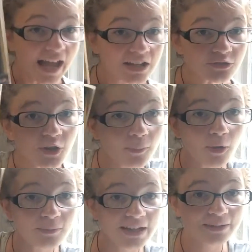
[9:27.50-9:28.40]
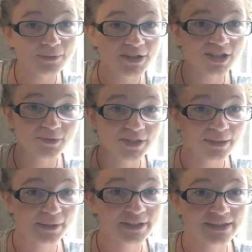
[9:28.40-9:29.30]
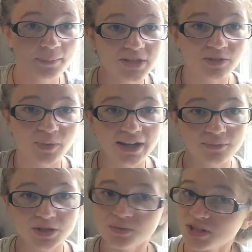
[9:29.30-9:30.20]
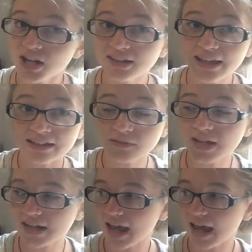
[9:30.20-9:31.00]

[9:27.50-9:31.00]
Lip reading: I do know Poem Banana Books just recently picked this up, and she read it when she was a child and loved it,